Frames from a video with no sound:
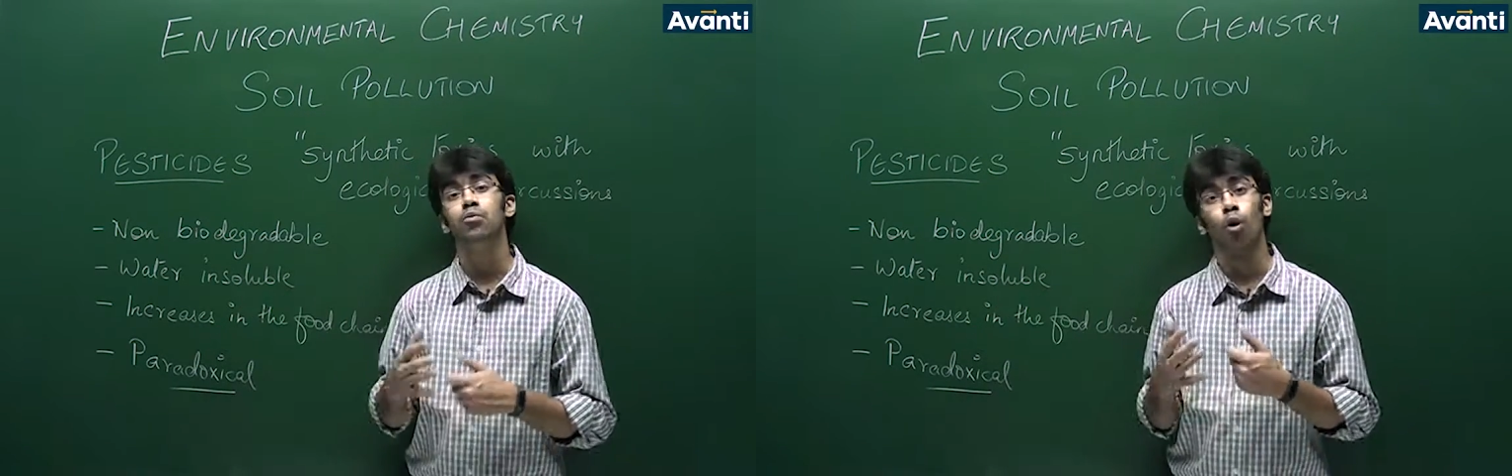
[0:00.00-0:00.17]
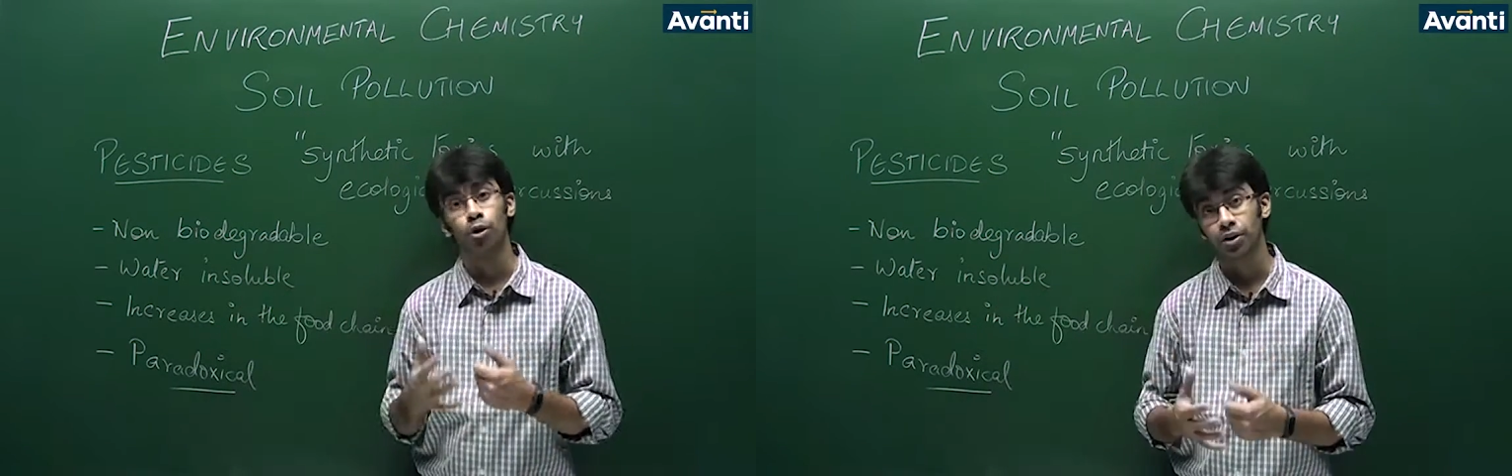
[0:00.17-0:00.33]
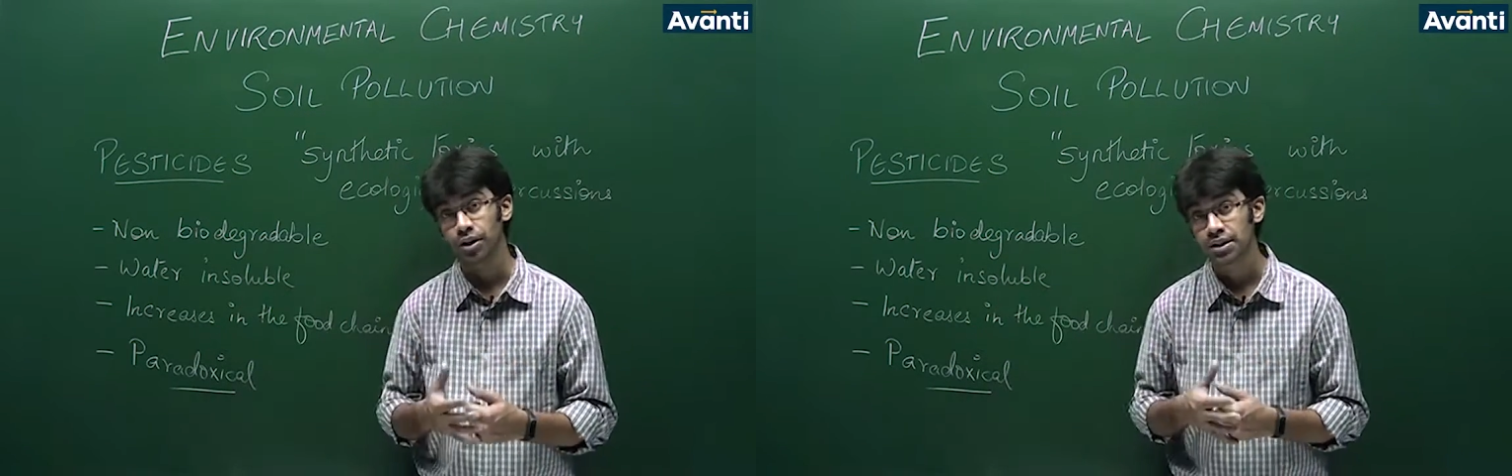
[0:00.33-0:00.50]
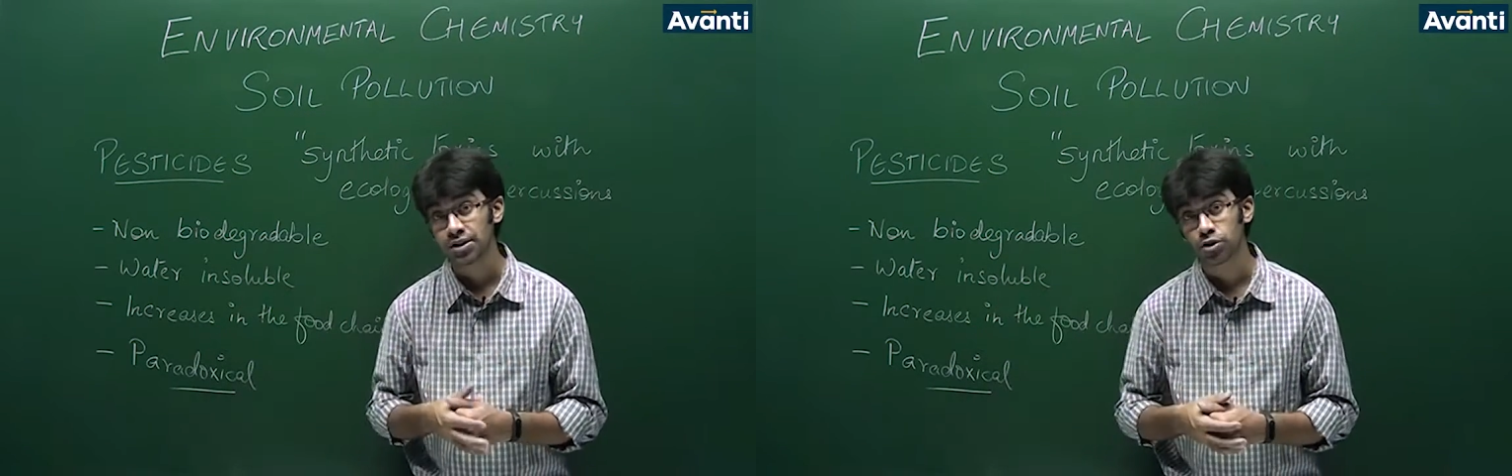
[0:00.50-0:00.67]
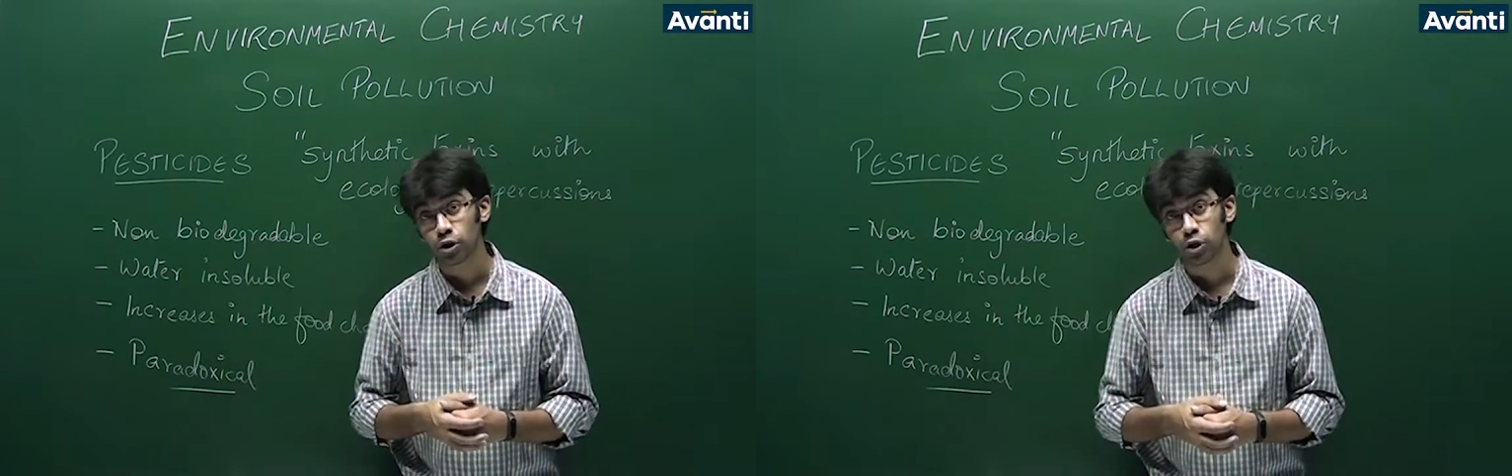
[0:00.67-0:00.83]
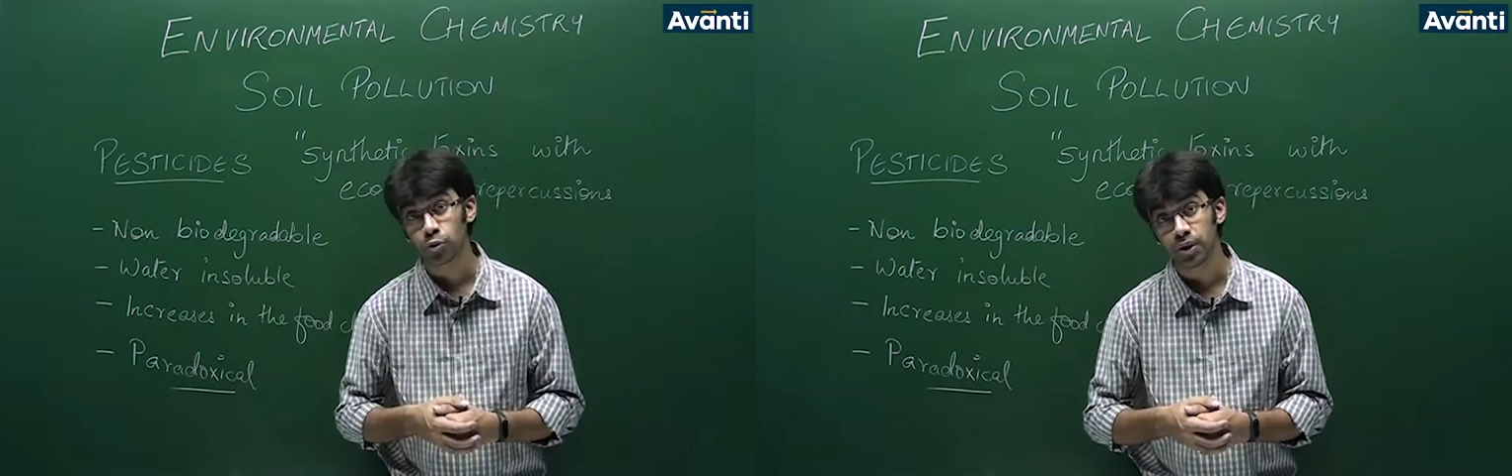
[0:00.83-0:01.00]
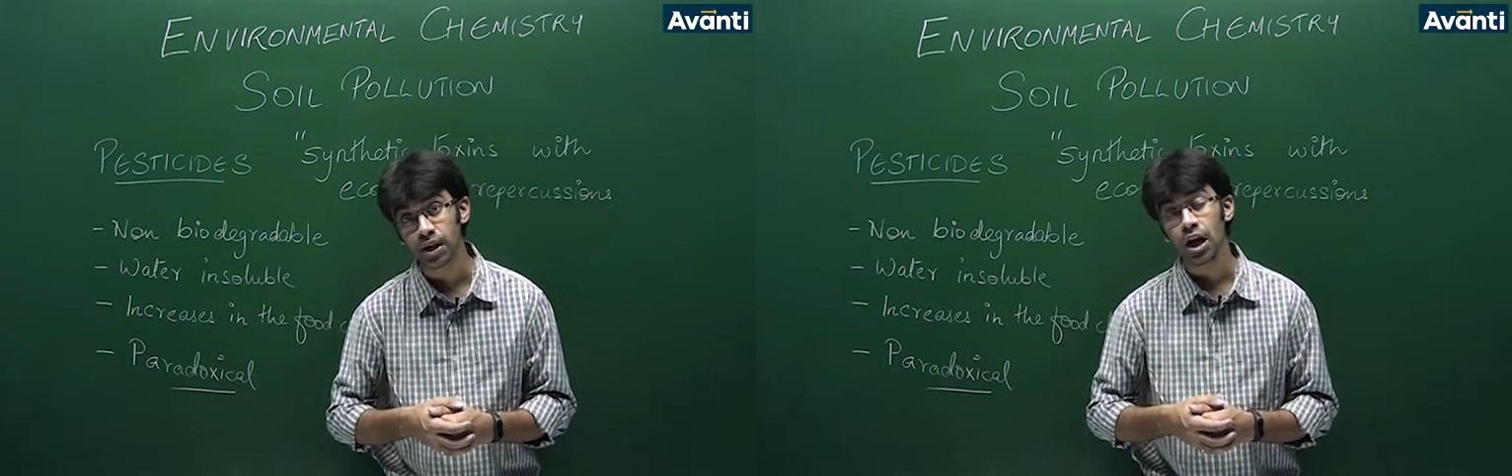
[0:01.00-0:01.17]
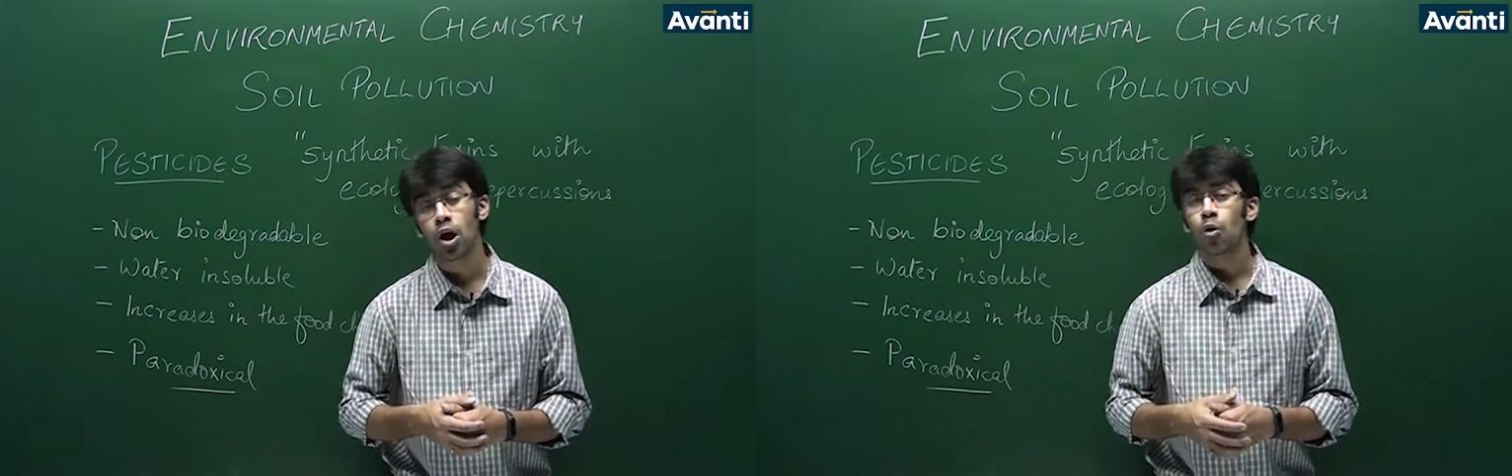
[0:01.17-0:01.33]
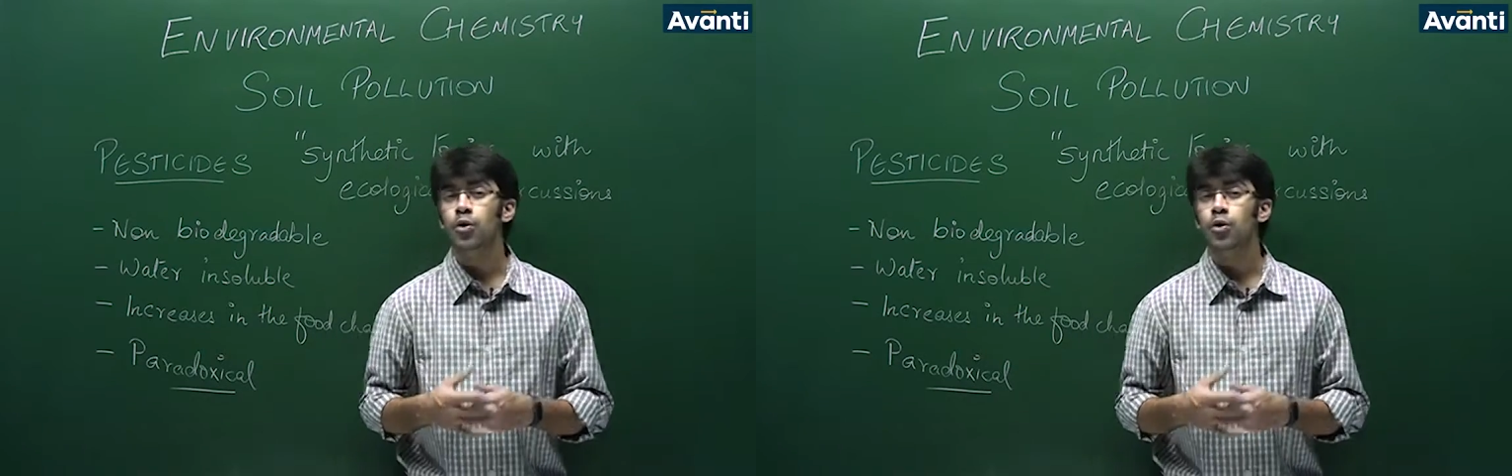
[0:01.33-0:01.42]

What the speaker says: water insoluble,